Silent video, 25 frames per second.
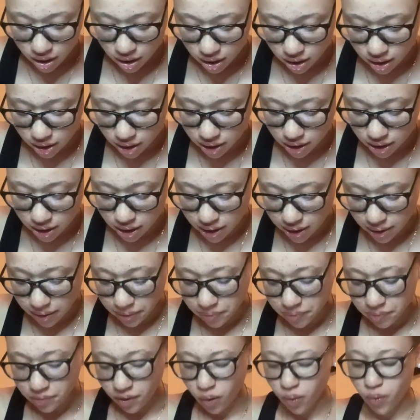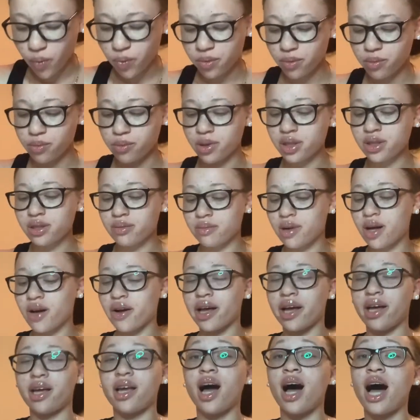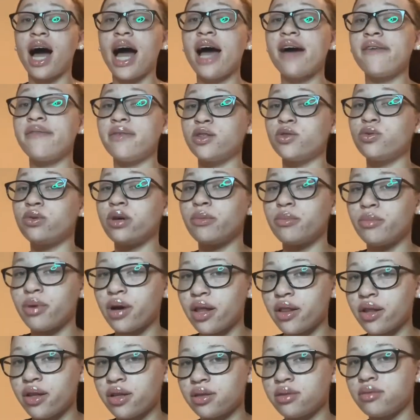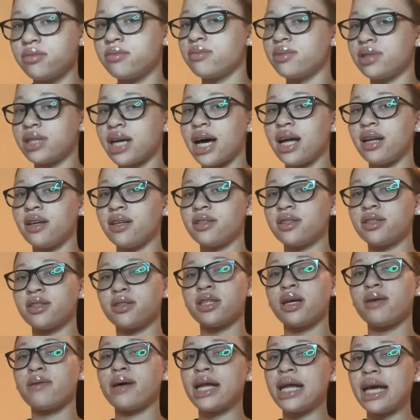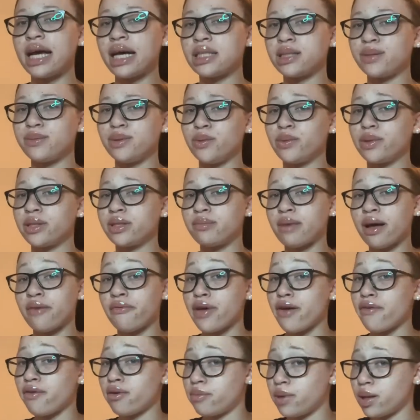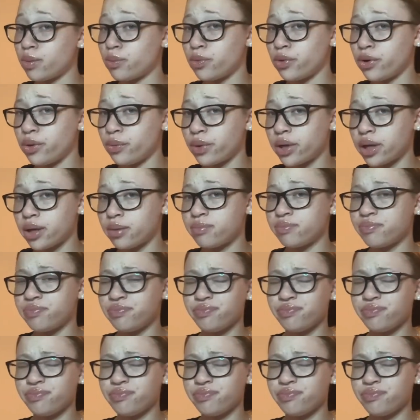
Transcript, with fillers: Um, uh, what's okay, y'all? I have a twin brother, Tyler. So somebody asked me what's my favorite memory with him.